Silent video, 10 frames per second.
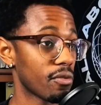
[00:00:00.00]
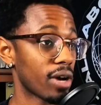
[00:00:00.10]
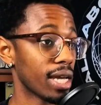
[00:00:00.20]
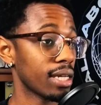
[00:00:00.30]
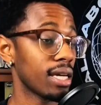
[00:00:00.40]

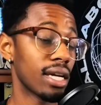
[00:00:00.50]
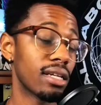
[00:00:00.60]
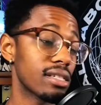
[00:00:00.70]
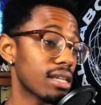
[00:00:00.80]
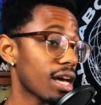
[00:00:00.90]
Right?
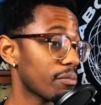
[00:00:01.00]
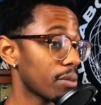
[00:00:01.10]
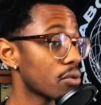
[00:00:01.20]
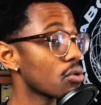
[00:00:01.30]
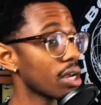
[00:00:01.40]
And there's a lot of
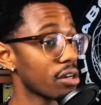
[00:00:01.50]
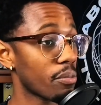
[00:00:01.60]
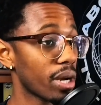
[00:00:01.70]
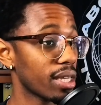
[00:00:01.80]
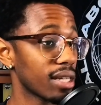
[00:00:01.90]
people who enter
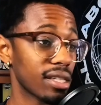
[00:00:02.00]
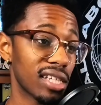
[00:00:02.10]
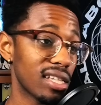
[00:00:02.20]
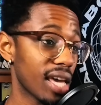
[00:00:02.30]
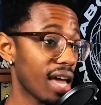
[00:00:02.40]
breaking that
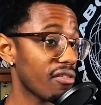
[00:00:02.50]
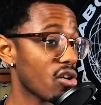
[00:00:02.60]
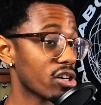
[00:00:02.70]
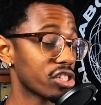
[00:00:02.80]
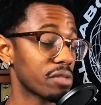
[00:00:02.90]
didn't have
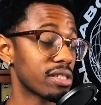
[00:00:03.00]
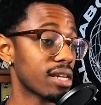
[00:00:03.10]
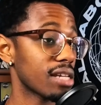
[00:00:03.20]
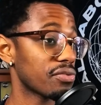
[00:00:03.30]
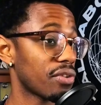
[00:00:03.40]
hardships,
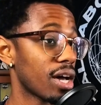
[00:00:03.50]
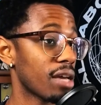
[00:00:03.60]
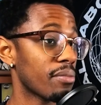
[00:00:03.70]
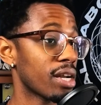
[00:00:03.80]
and that's fine.